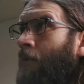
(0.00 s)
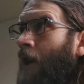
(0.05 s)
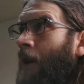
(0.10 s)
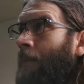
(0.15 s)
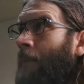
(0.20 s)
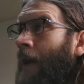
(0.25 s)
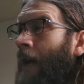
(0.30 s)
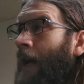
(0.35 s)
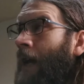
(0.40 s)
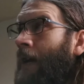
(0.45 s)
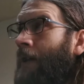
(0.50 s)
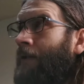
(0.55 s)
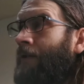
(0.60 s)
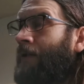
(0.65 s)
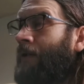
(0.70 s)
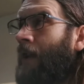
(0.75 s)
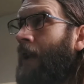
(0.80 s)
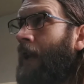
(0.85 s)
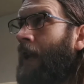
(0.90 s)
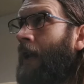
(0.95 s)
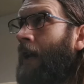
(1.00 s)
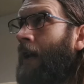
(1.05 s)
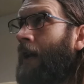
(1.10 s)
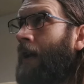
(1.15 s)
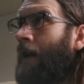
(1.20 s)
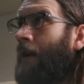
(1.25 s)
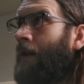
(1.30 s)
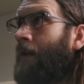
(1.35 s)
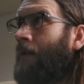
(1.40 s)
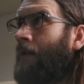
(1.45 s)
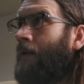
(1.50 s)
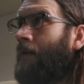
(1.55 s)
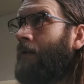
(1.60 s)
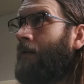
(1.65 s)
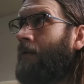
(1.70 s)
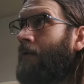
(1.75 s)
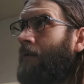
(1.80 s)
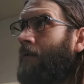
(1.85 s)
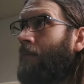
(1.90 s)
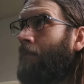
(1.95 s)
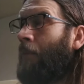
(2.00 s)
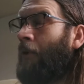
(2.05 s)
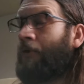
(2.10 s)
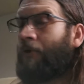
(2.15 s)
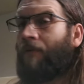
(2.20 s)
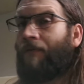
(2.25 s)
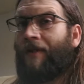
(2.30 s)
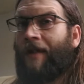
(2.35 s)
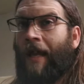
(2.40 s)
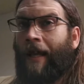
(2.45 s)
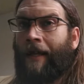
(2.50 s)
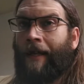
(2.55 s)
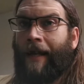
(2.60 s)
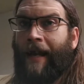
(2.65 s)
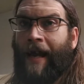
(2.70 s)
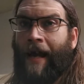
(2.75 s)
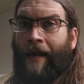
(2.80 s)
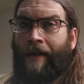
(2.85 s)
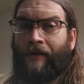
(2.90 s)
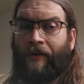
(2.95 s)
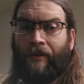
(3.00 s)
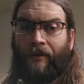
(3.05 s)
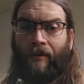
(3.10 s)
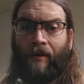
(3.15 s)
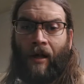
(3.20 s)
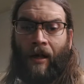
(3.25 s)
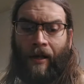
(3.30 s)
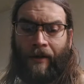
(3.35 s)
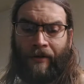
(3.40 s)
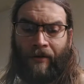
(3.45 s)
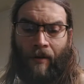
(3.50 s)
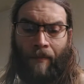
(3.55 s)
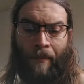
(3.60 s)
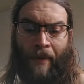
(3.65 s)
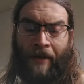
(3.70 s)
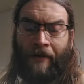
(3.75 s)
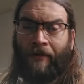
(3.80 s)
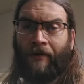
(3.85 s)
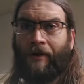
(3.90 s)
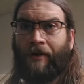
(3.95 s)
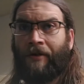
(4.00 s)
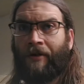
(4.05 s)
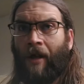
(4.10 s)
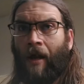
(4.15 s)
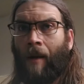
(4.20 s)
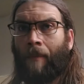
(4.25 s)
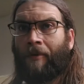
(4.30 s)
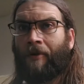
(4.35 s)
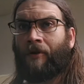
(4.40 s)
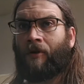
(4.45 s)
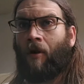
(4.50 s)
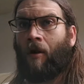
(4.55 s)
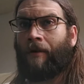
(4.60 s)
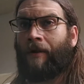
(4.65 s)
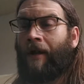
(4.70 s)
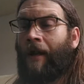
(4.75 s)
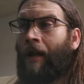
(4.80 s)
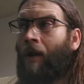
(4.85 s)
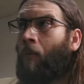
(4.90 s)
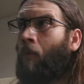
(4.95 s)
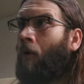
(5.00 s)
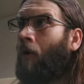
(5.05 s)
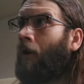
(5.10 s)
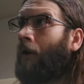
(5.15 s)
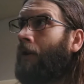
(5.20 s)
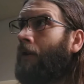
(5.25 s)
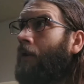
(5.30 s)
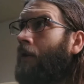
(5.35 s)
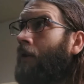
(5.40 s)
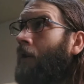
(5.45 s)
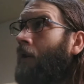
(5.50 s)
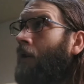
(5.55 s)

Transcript: the brake pads and most of a tank of gas. Uh, so I'm basically set up to start the day at work.